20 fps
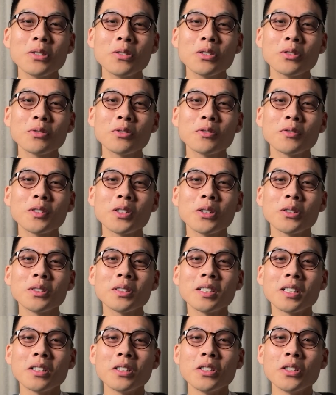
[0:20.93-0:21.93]
will be useful for
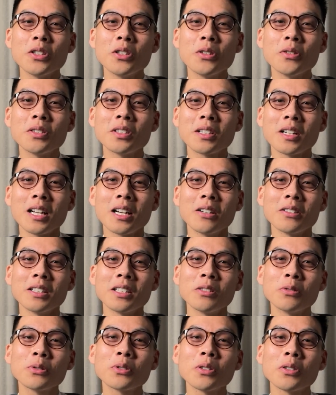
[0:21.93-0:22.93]
those that are new to cloud
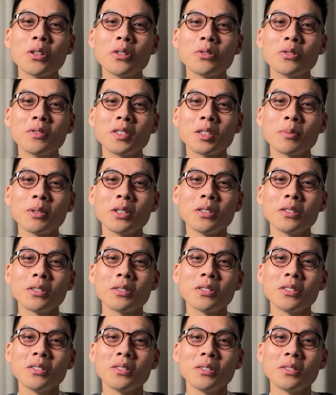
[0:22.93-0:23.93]
and also those with experience